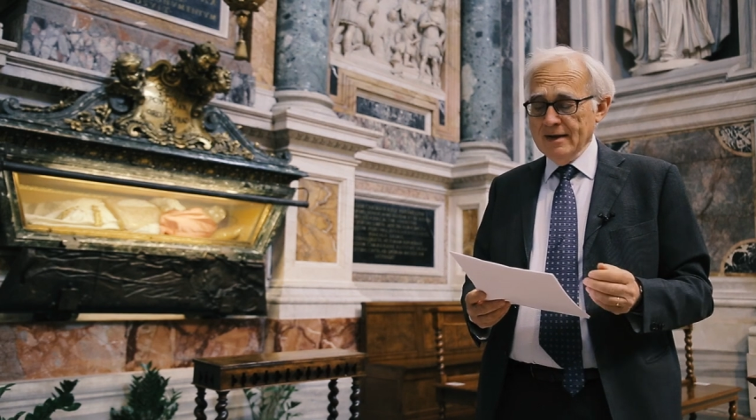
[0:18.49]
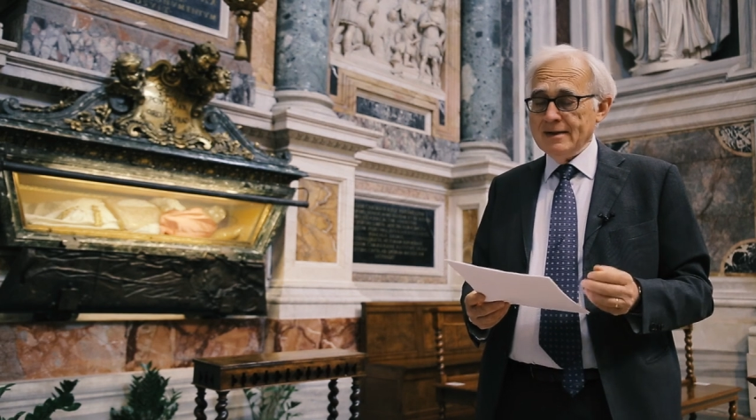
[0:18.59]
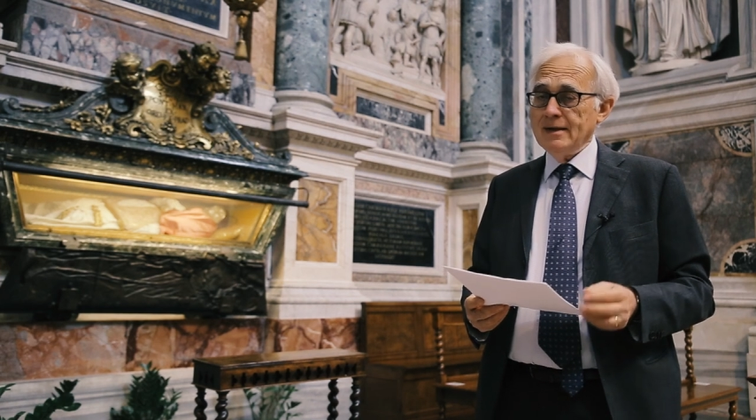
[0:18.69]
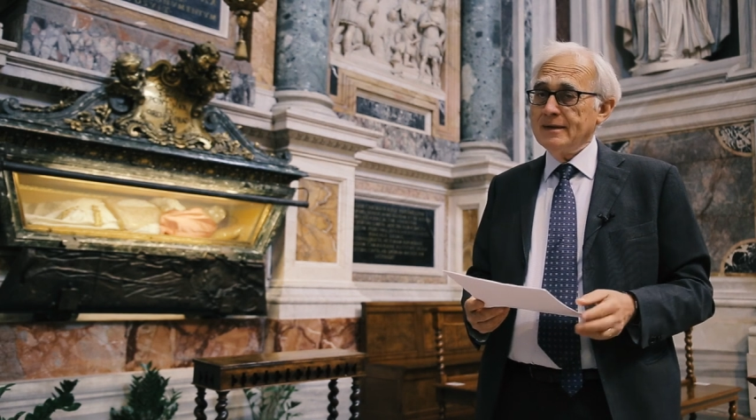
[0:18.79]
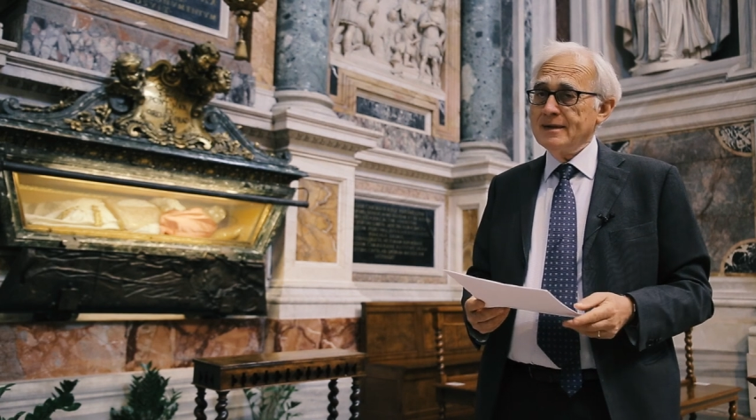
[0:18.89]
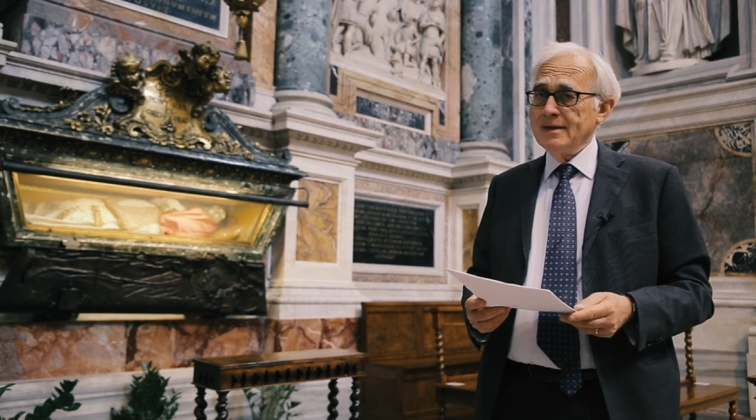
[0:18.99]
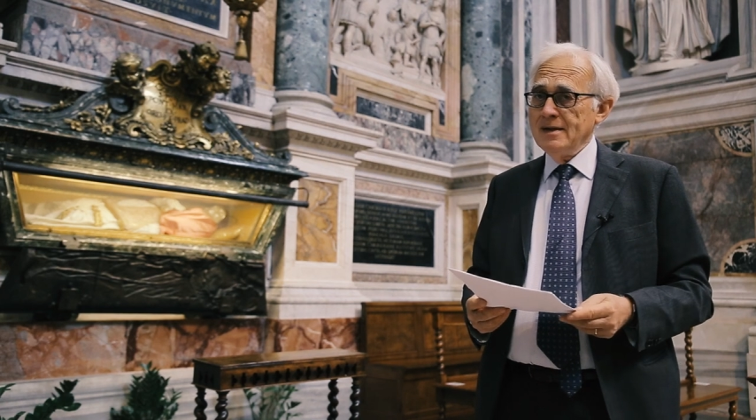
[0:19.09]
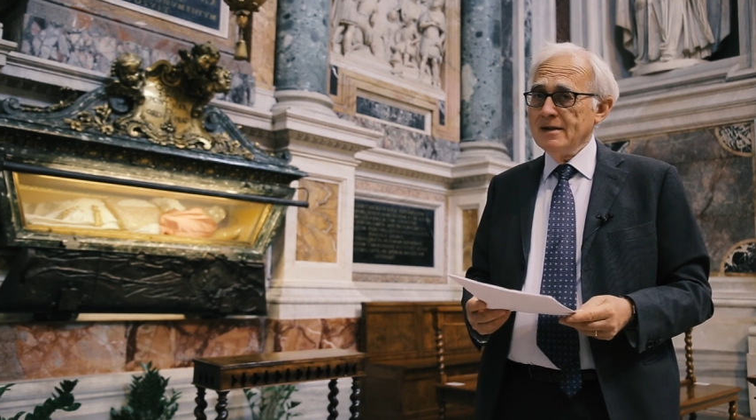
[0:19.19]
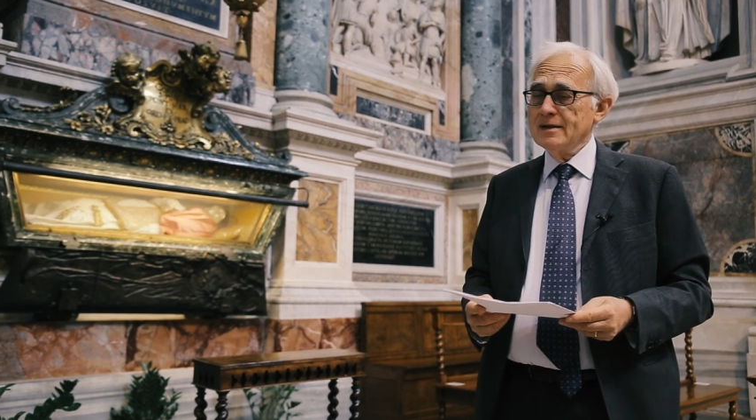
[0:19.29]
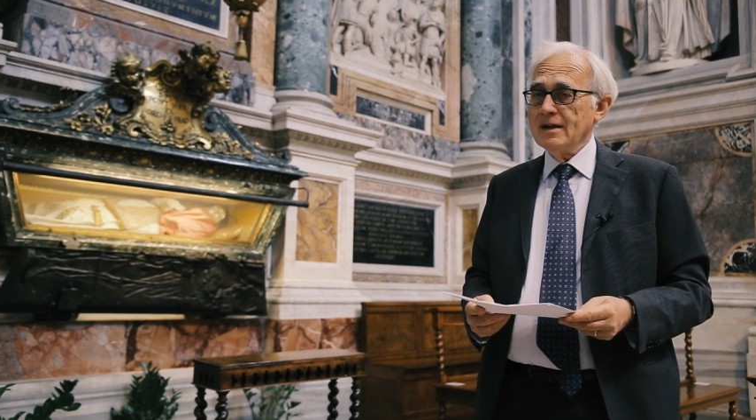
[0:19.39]
six
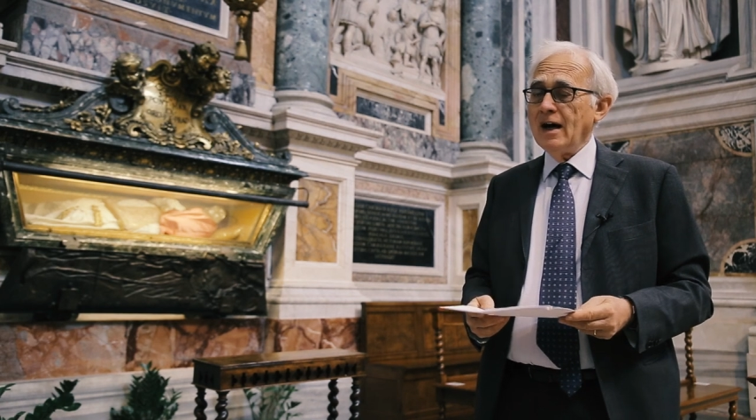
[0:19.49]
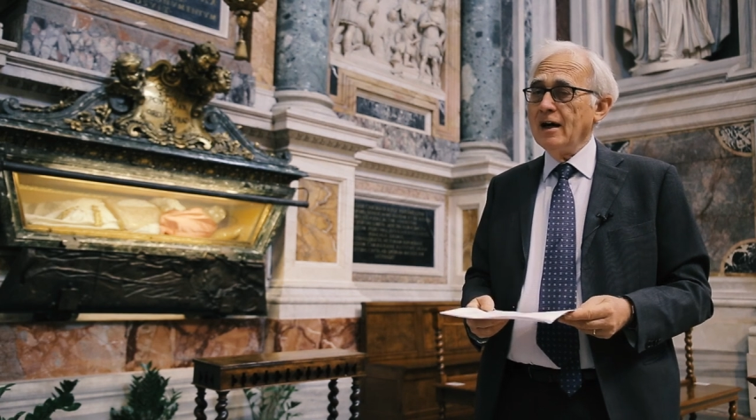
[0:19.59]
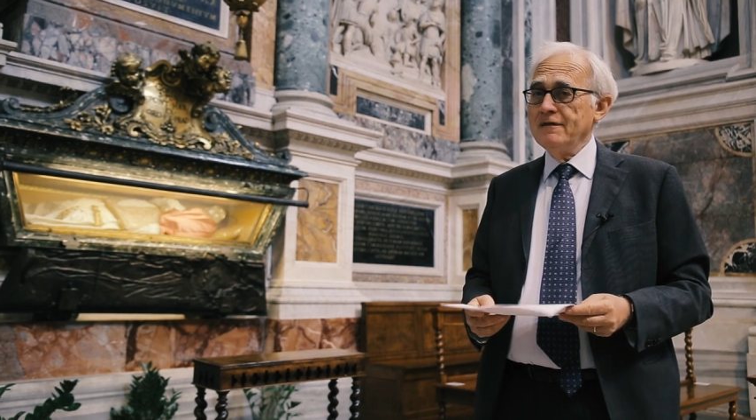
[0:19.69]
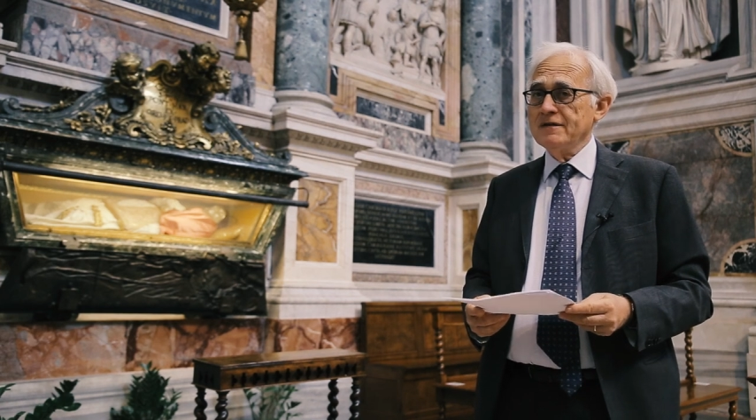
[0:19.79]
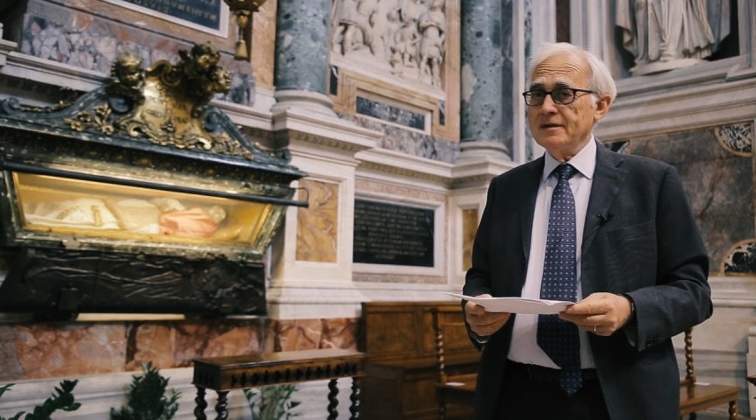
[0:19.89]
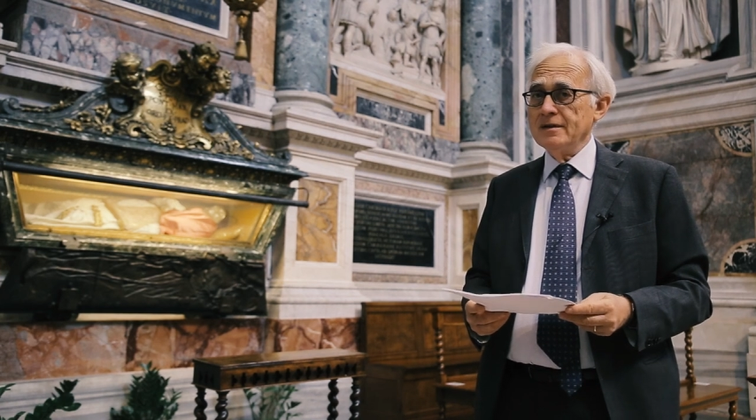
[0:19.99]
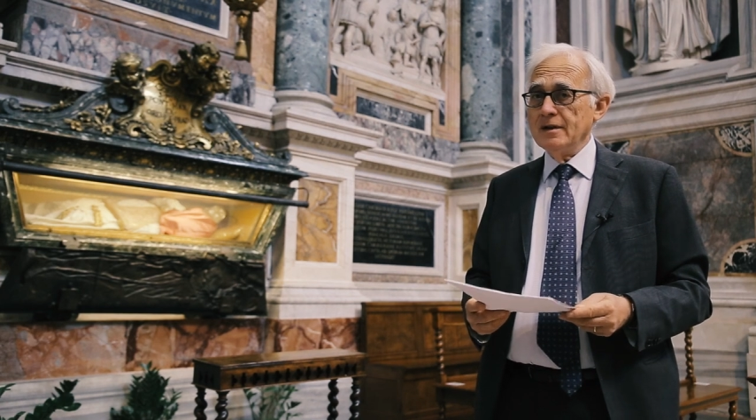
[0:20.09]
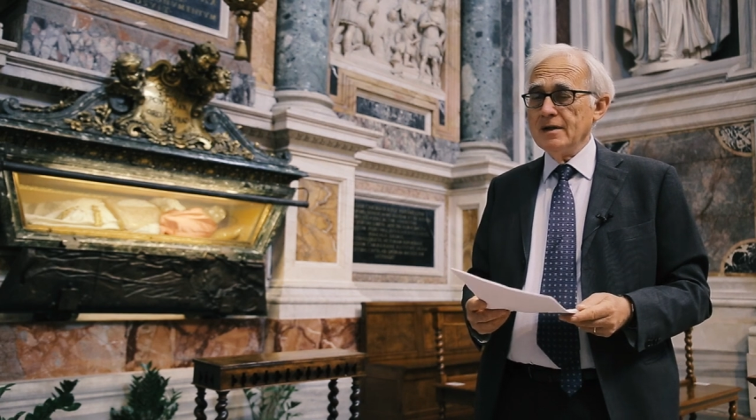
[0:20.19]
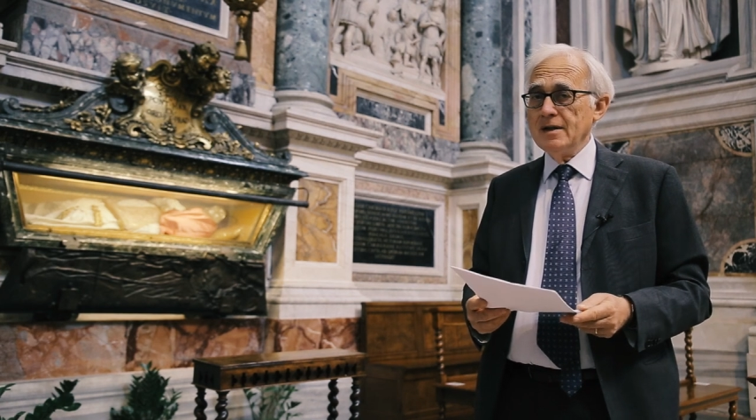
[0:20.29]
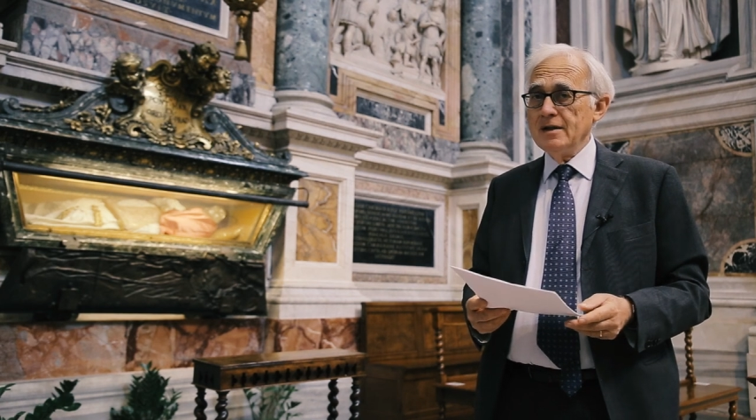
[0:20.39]
years after
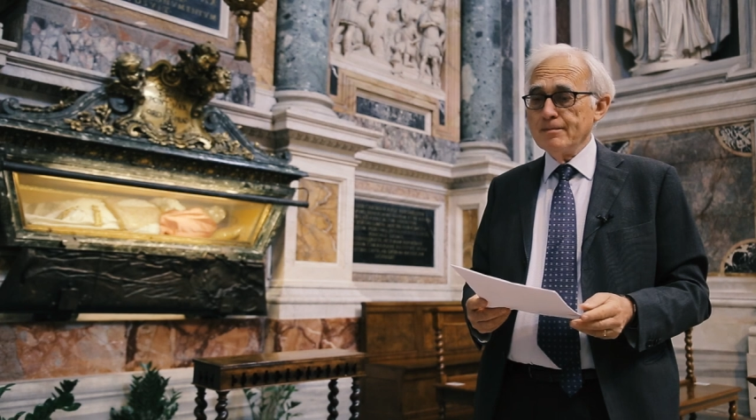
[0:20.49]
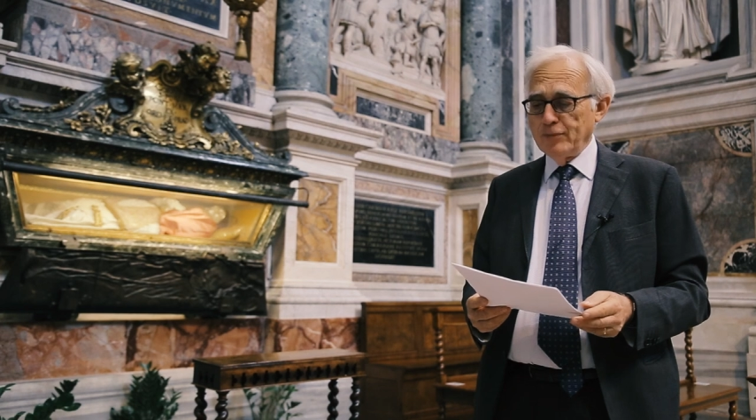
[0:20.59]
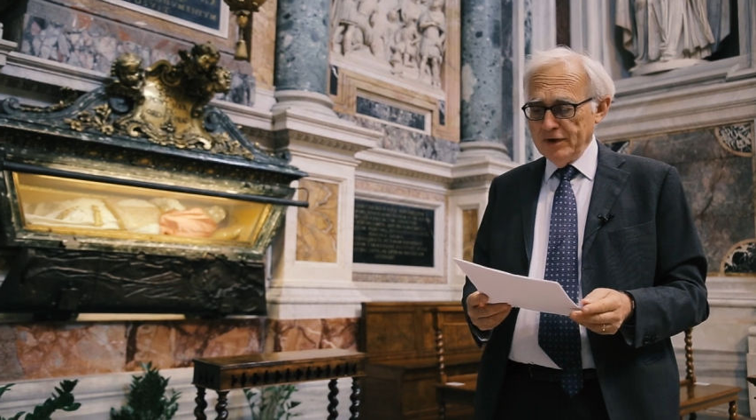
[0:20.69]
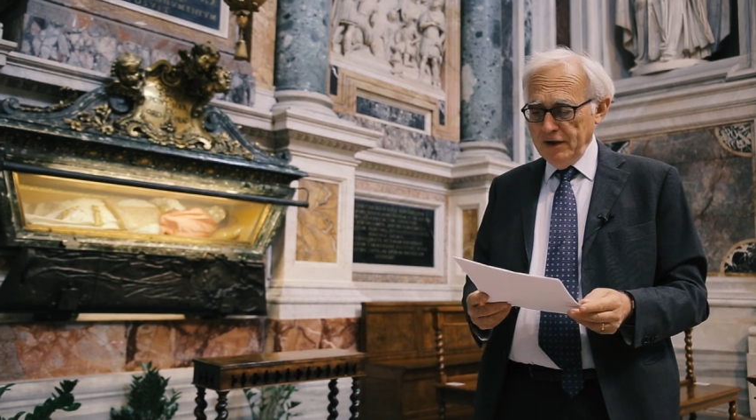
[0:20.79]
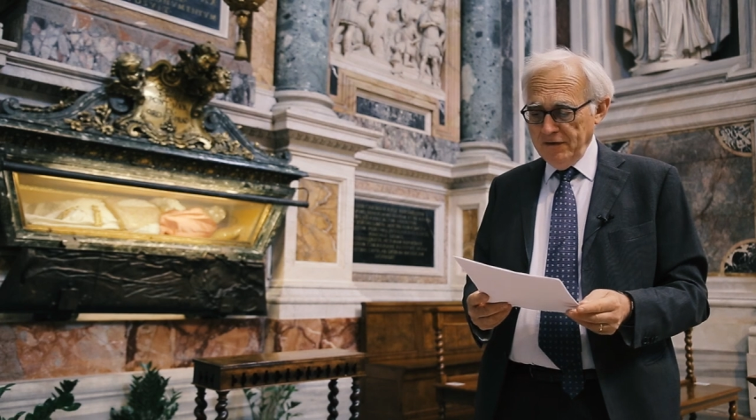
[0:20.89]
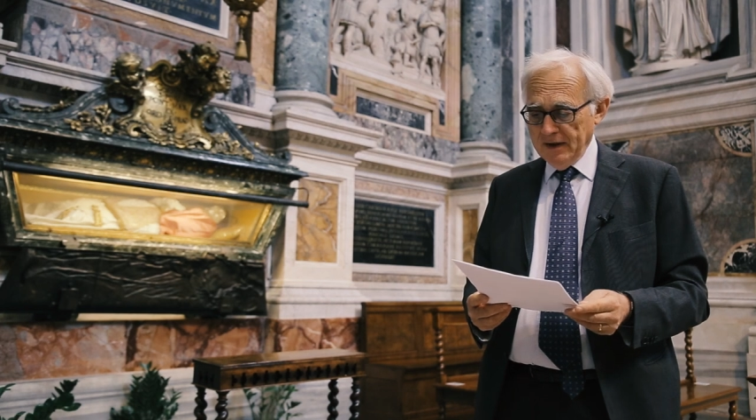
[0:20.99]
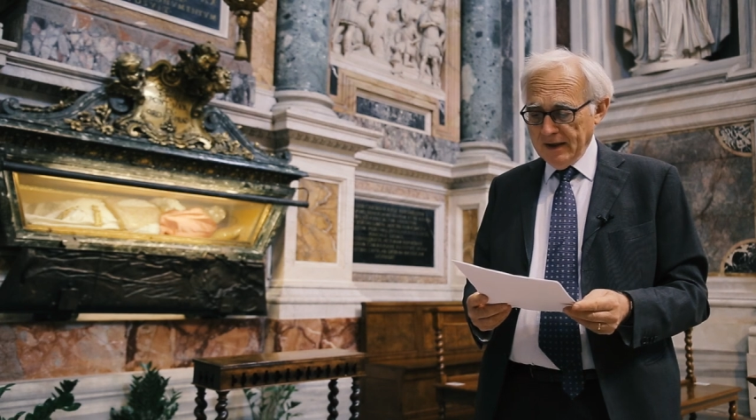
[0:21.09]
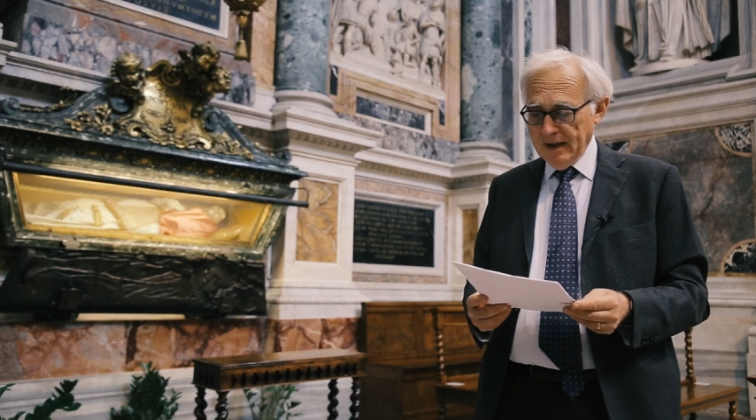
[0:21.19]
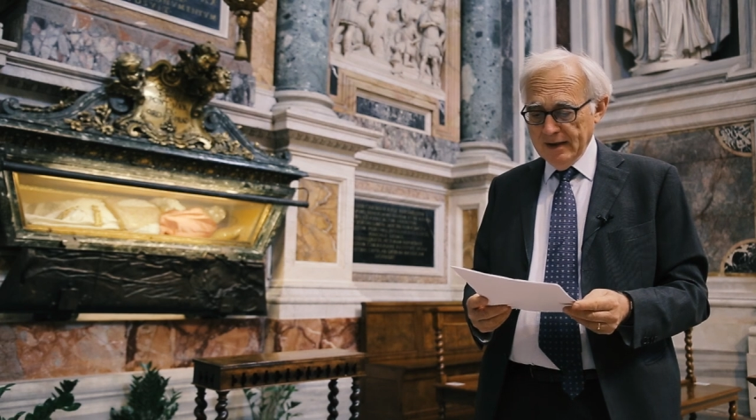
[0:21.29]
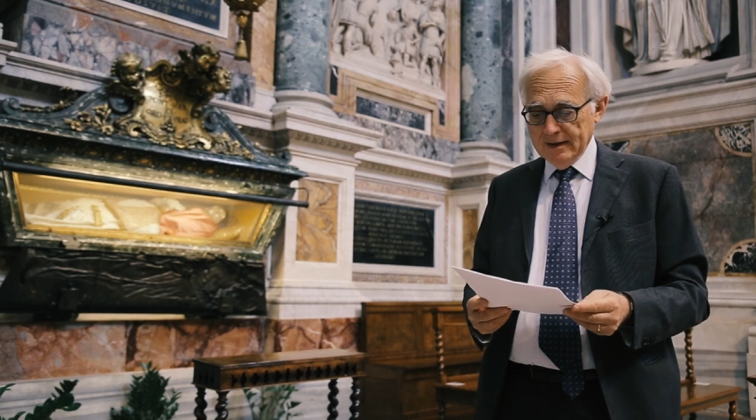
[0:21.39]
his
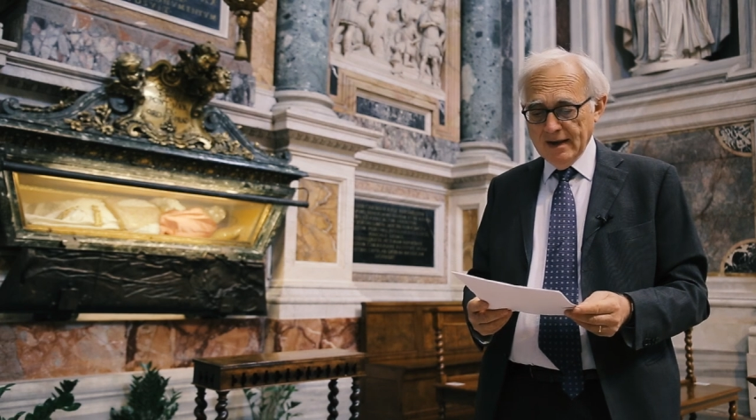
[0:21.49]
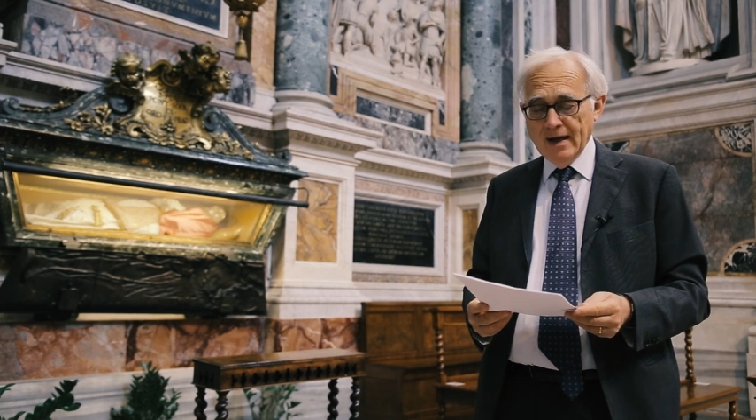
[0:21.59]
pontificate,